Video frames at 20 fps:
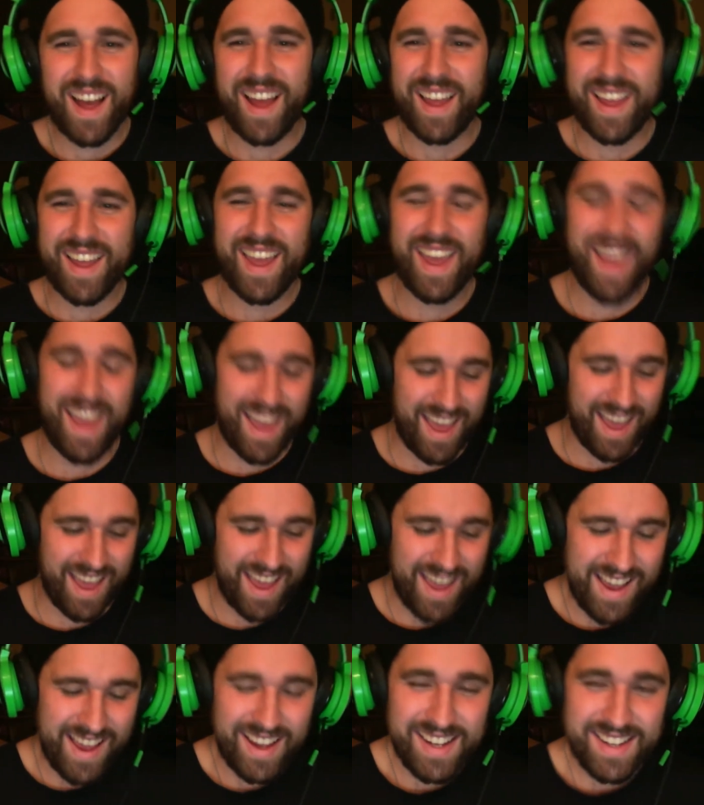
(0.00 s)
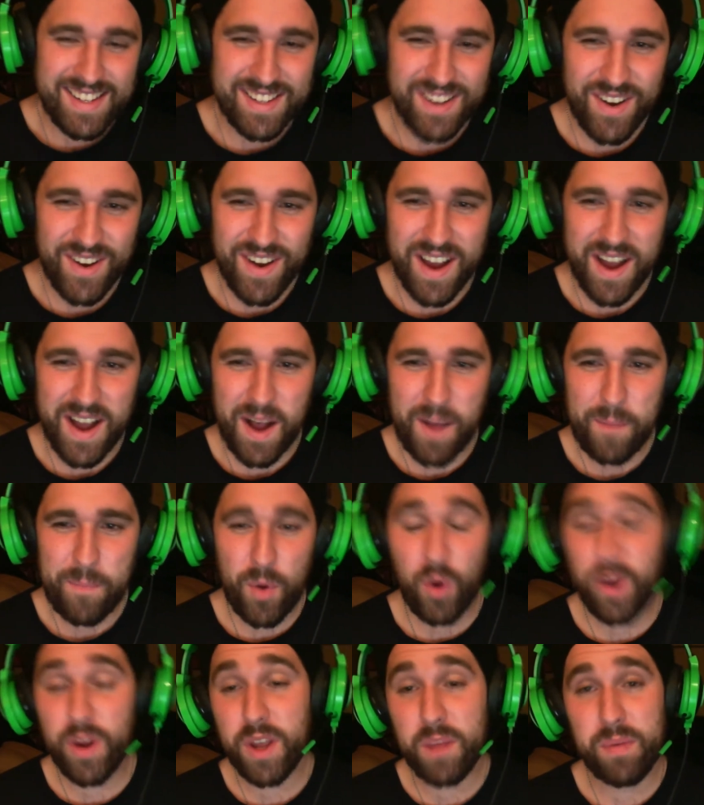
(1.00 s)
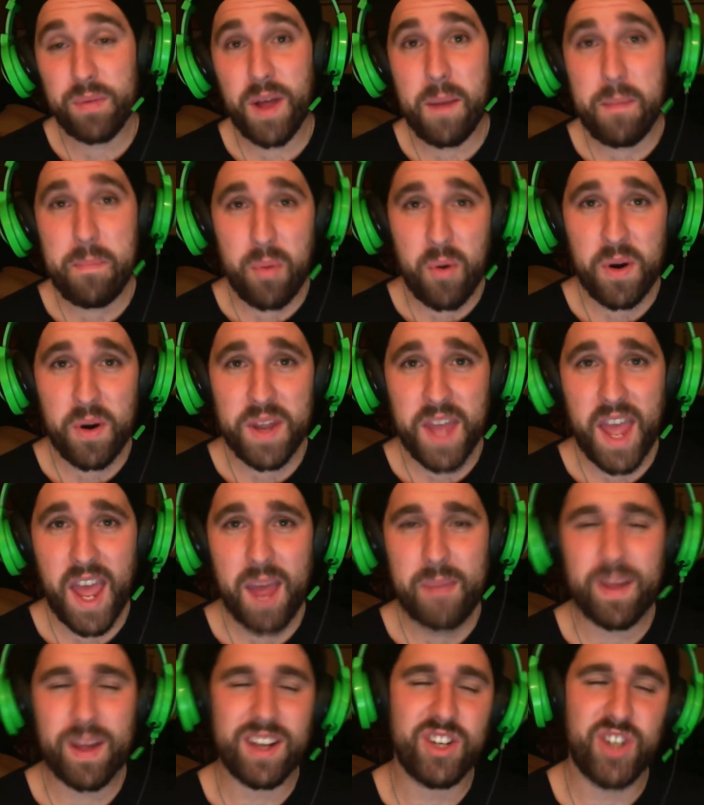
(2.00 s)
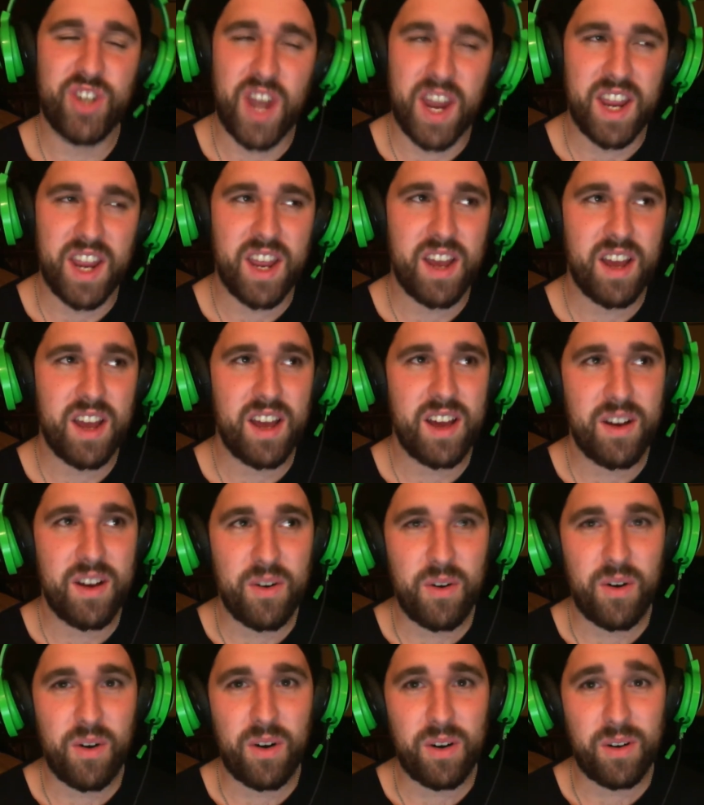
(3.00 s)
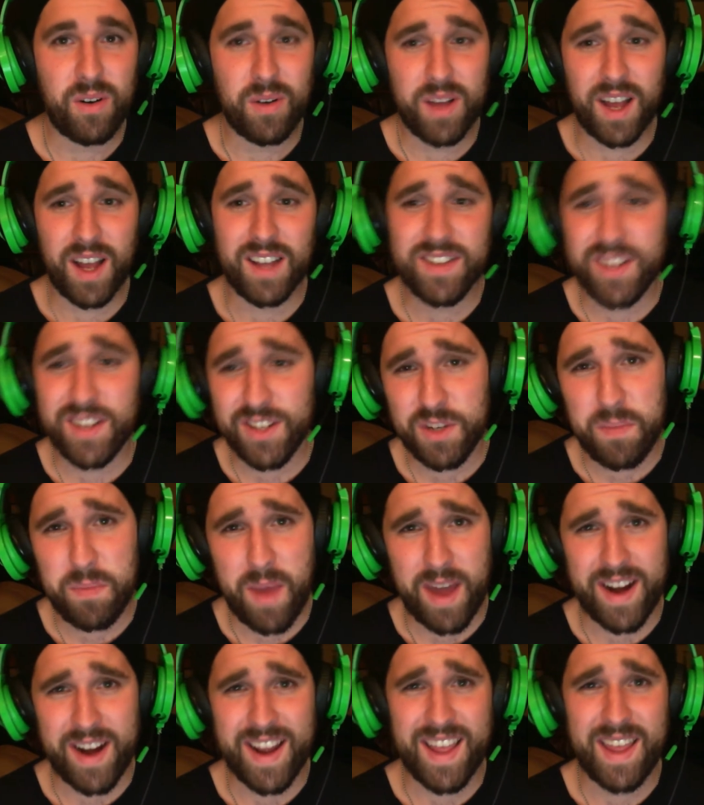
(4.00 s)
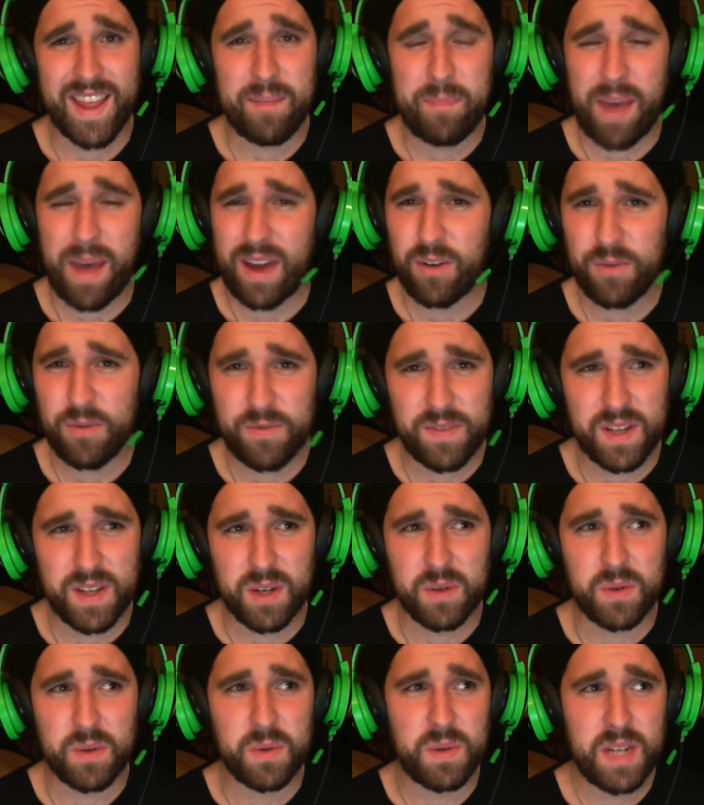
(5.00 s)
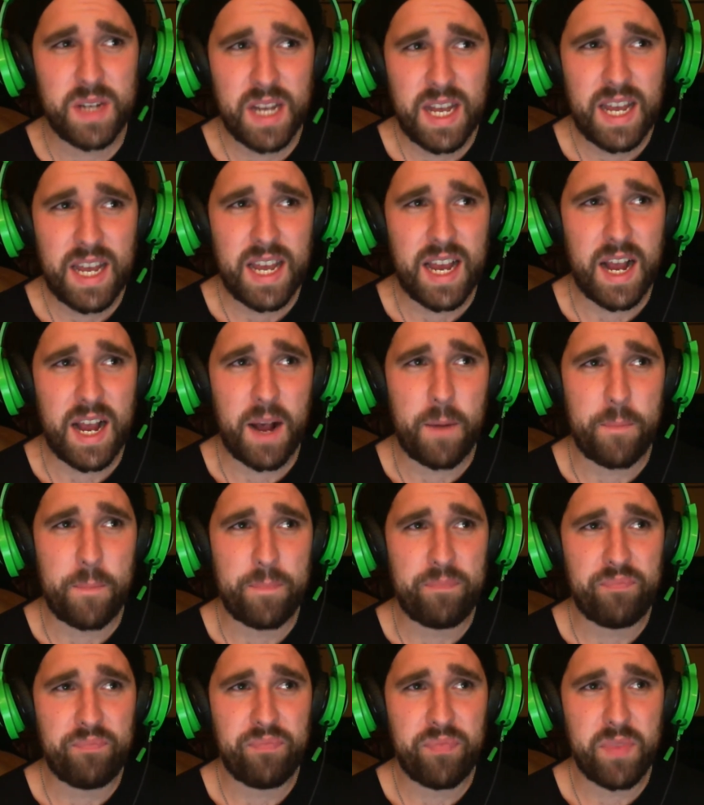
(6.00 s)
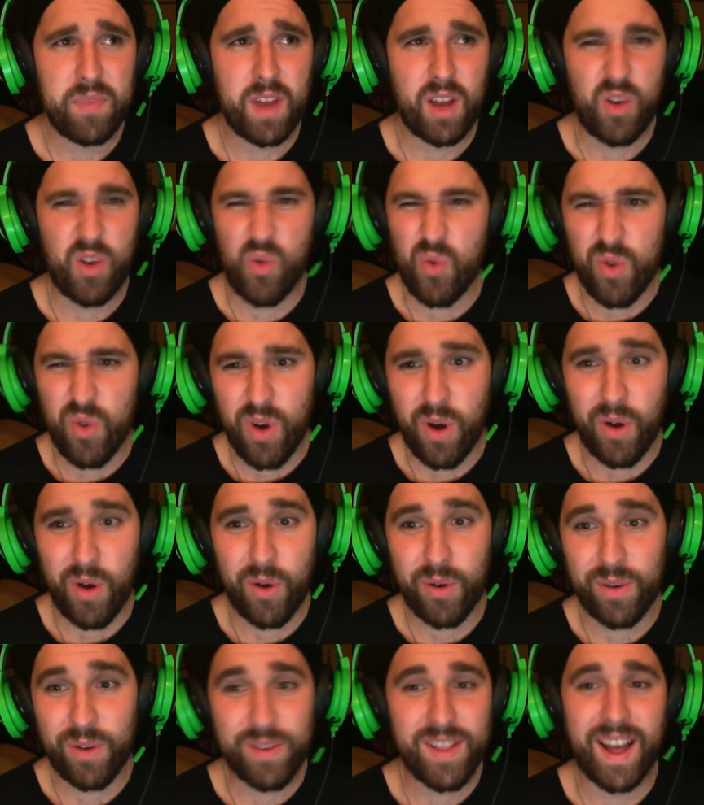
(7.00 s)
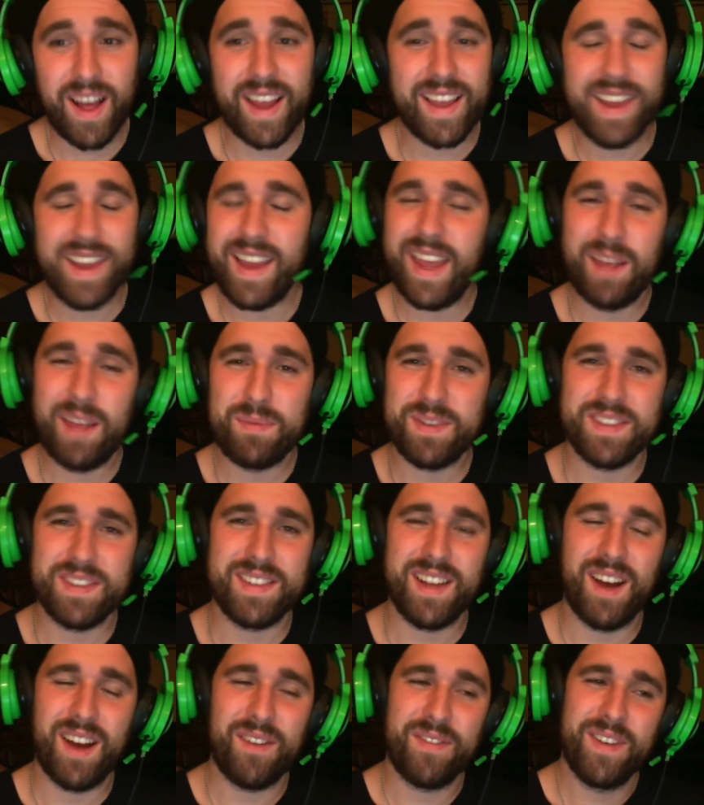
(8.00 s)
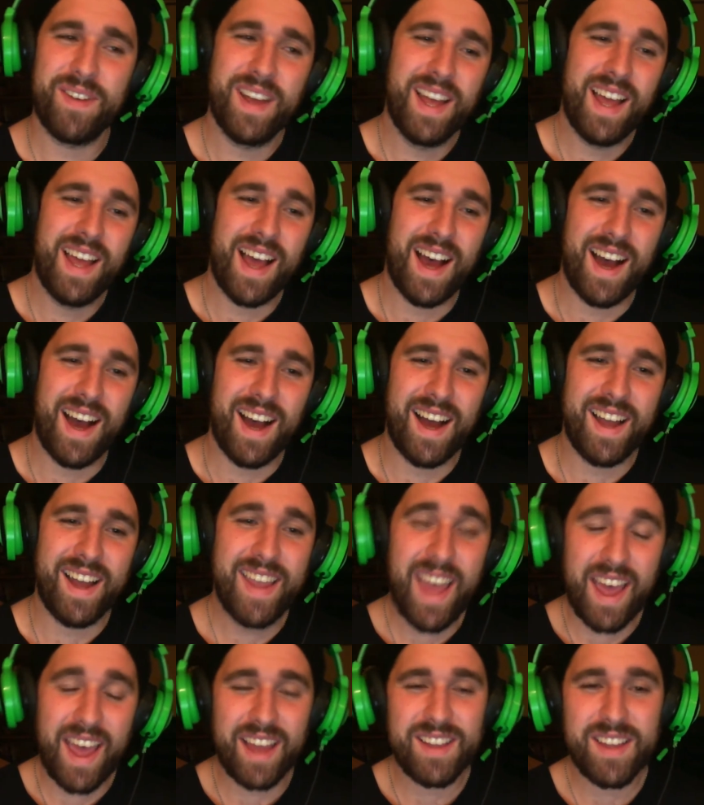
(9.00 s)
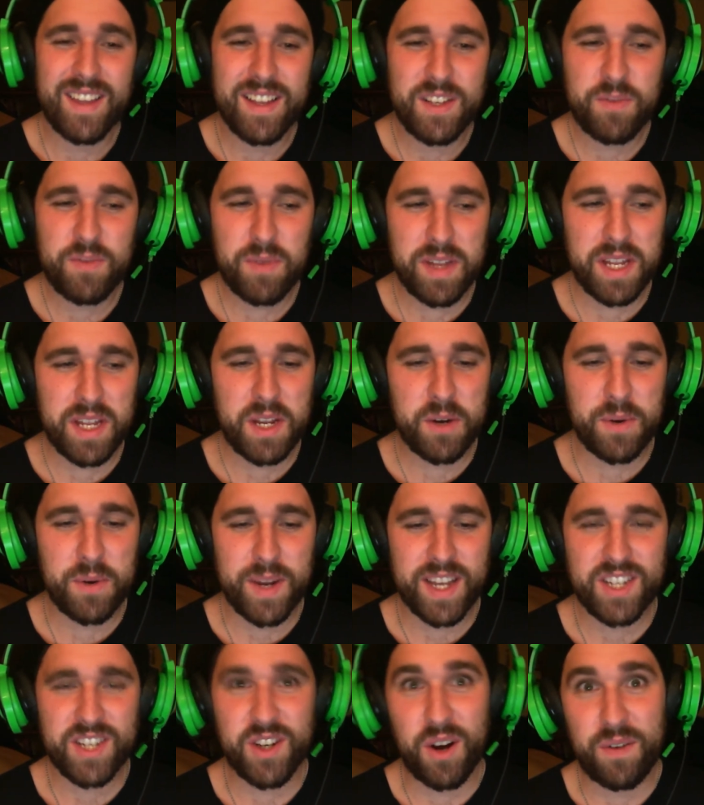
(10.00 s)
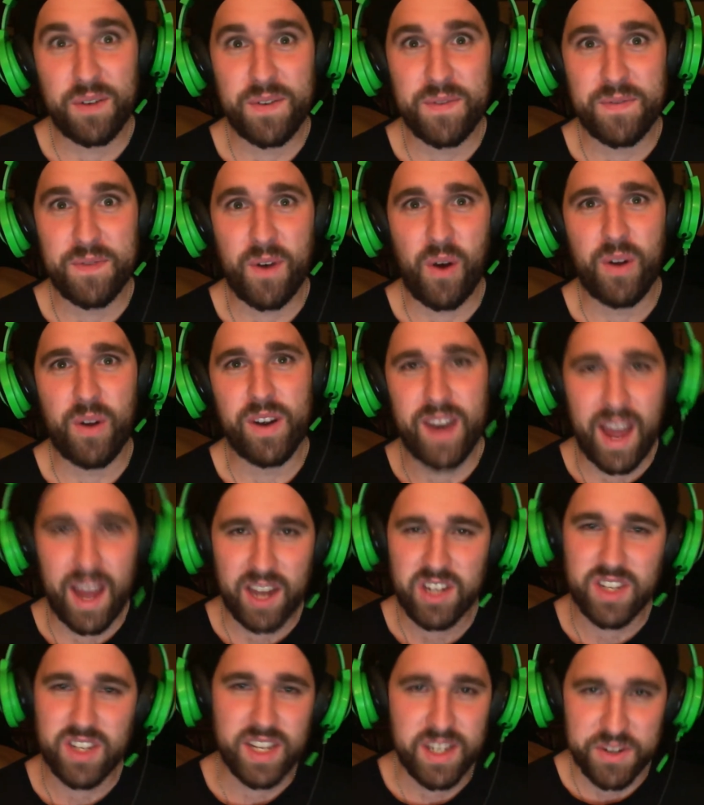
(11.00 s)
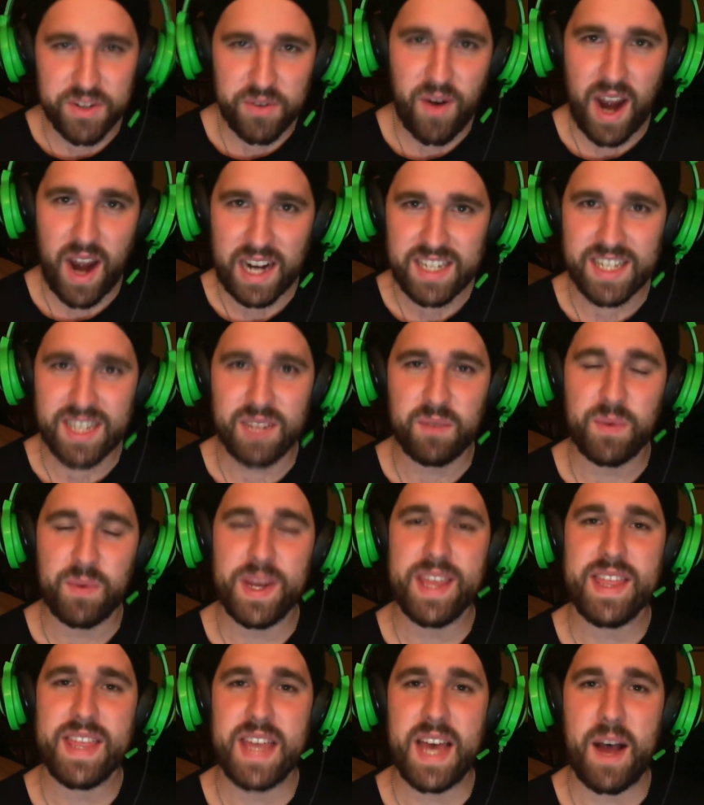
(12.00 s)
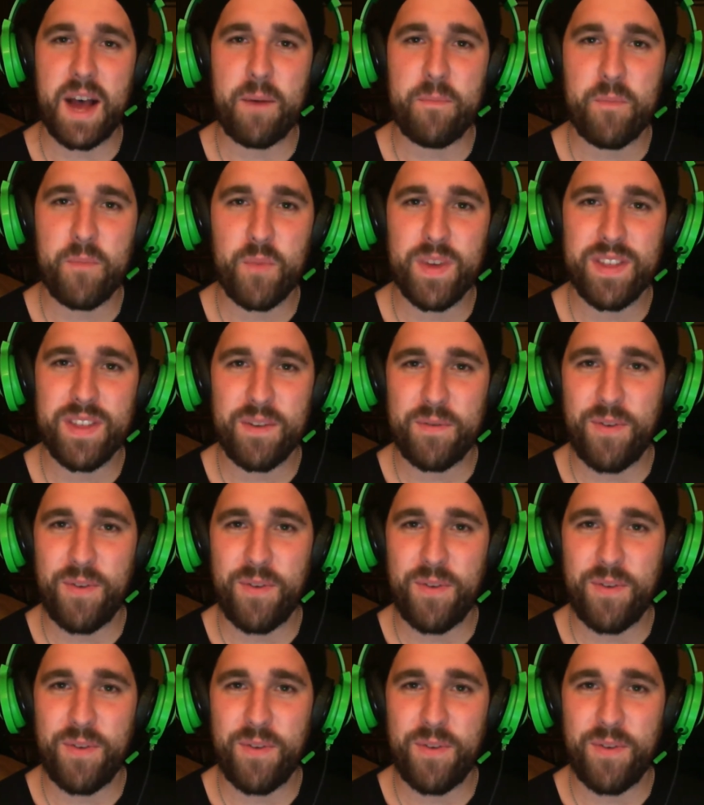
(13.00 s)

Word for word: Like, yeah. So, um, or you could play a board game like Jenga or, or Cards Against Humanity, Battlefield, um, Uno, like heaps of stuff. Uh, yeah, it, it's really cool. It gets you off your phone and actually interacting with um, with your